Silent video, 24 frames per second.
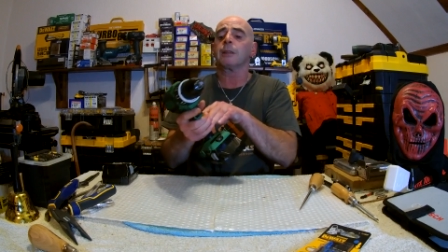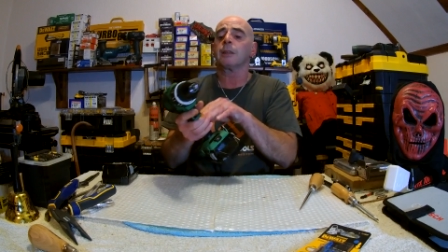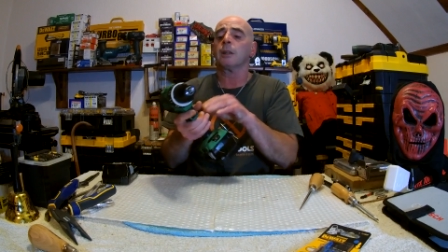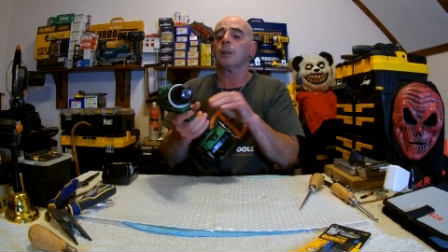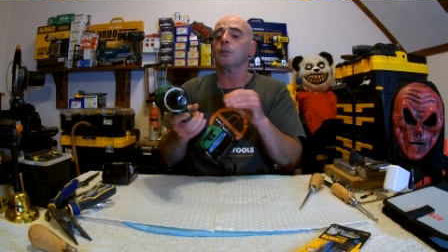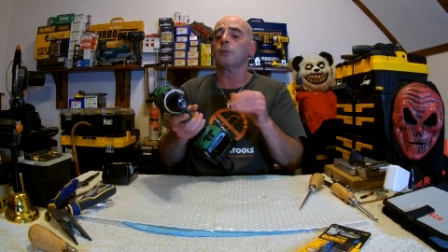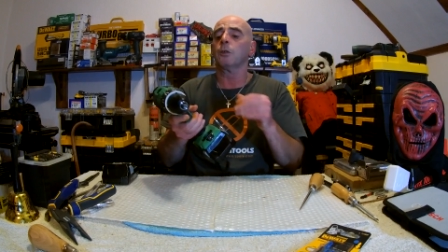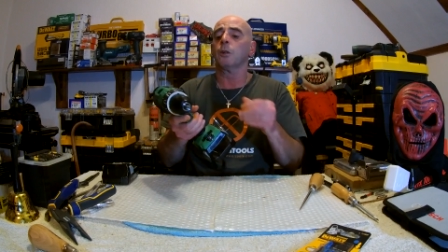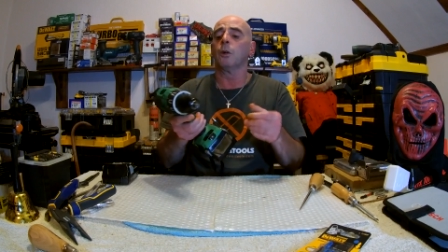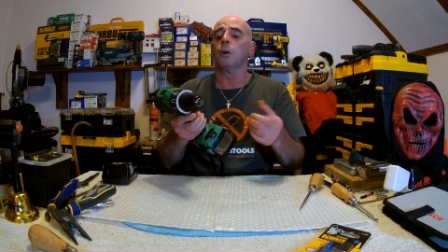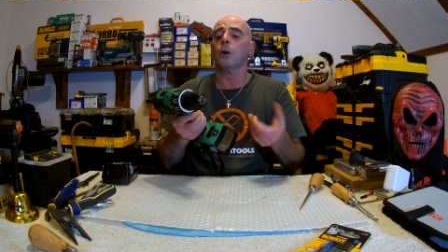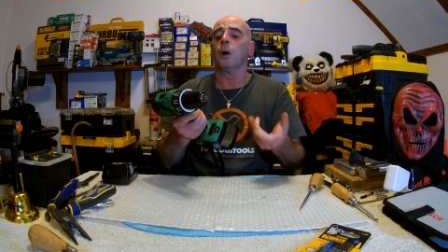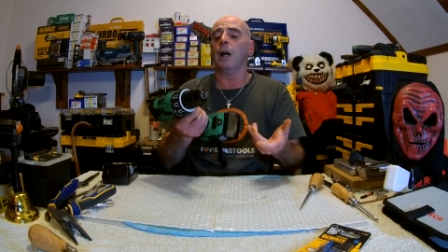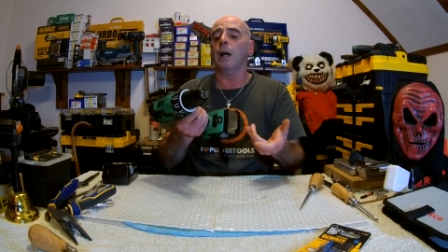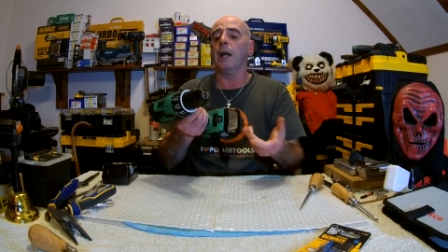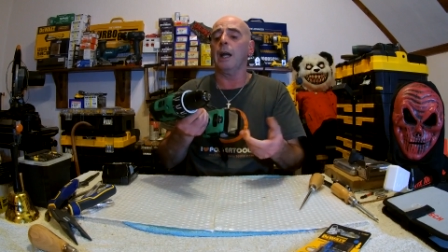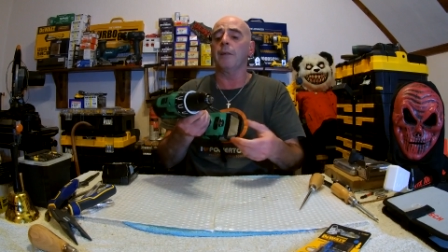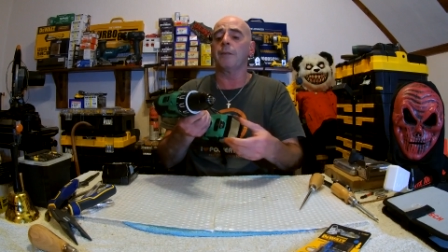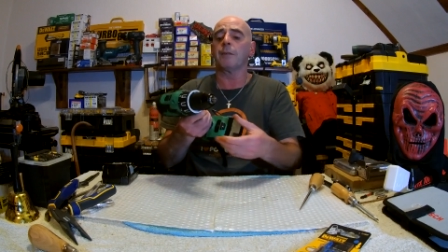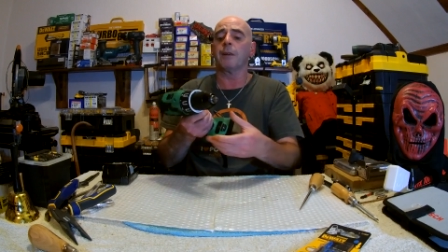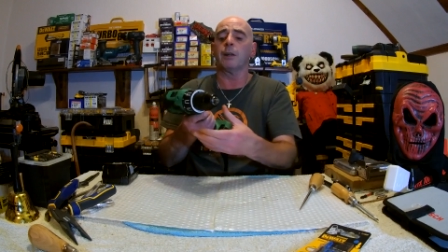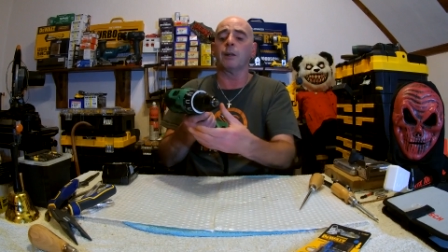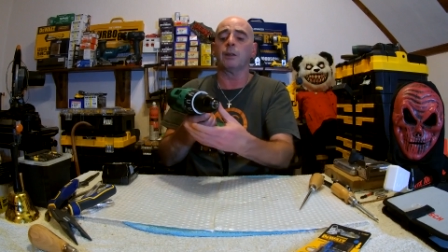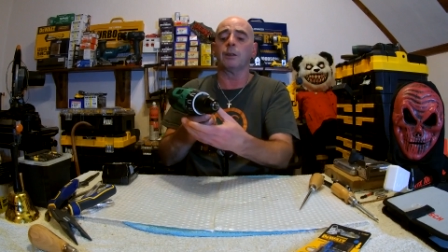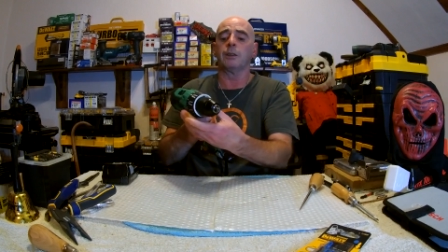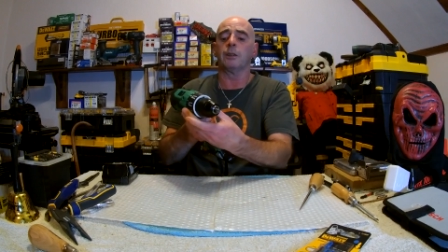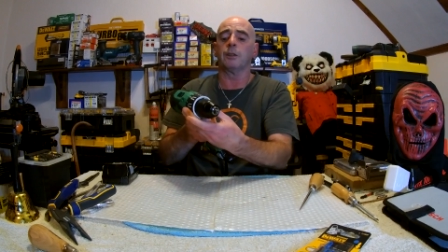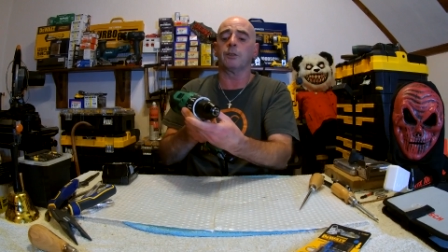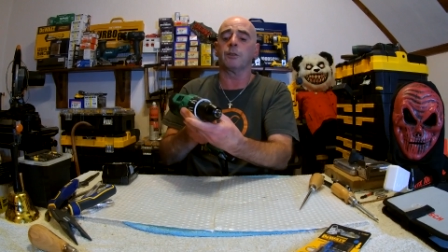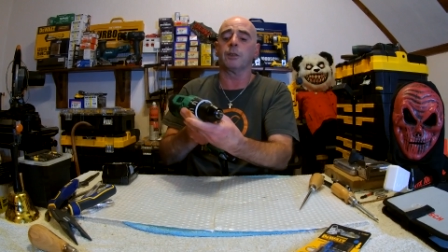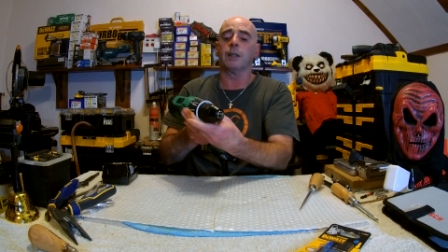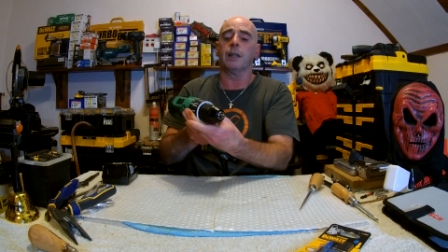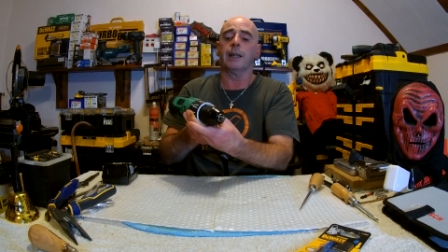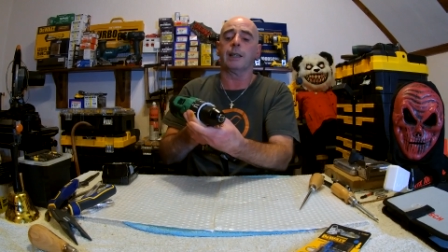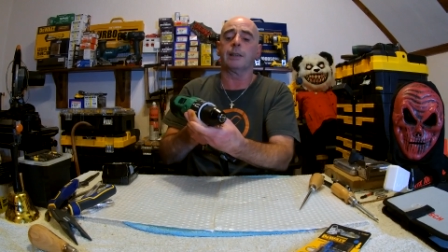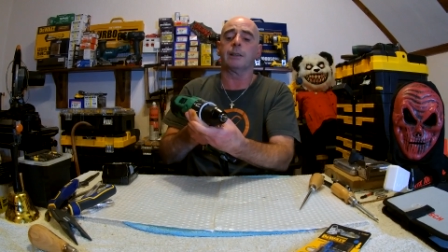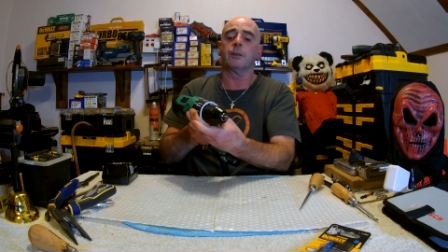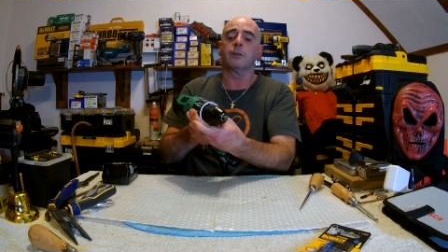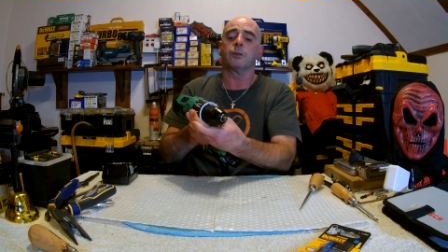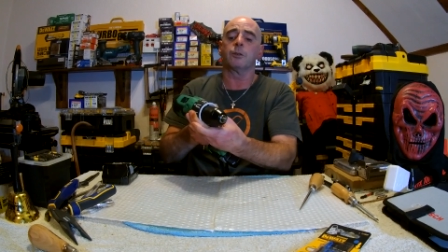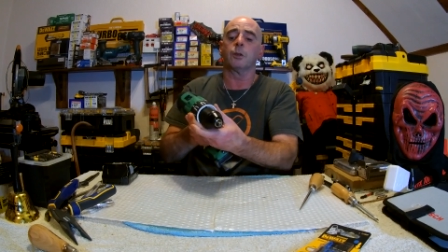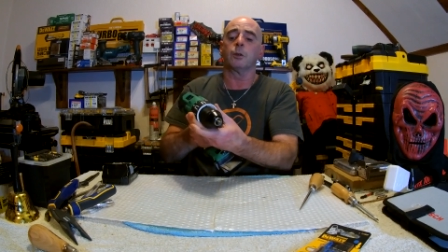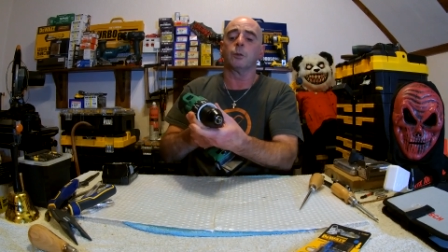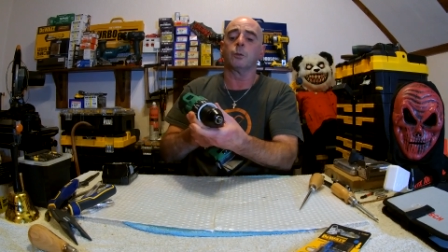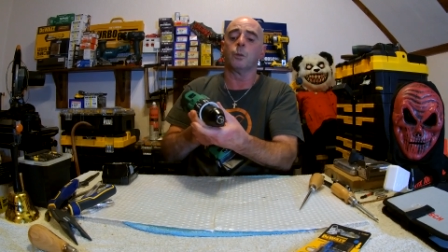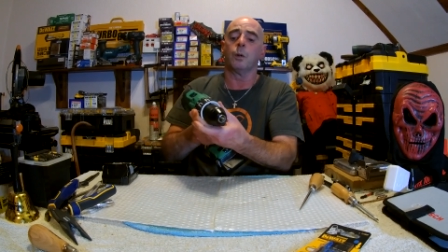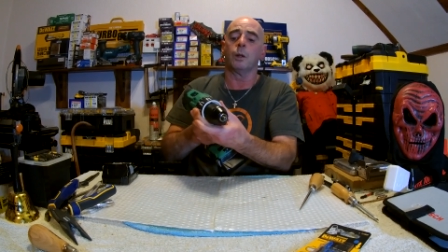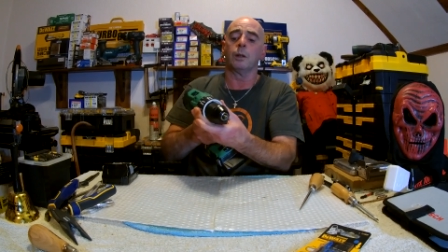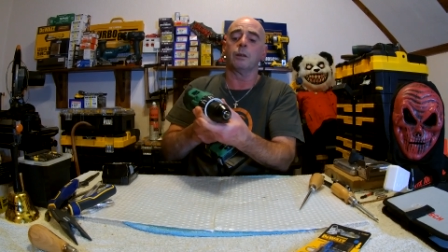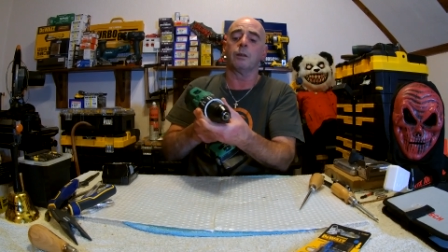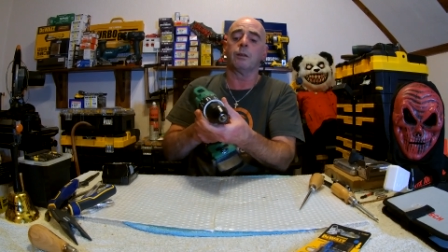So everything on your selector's on one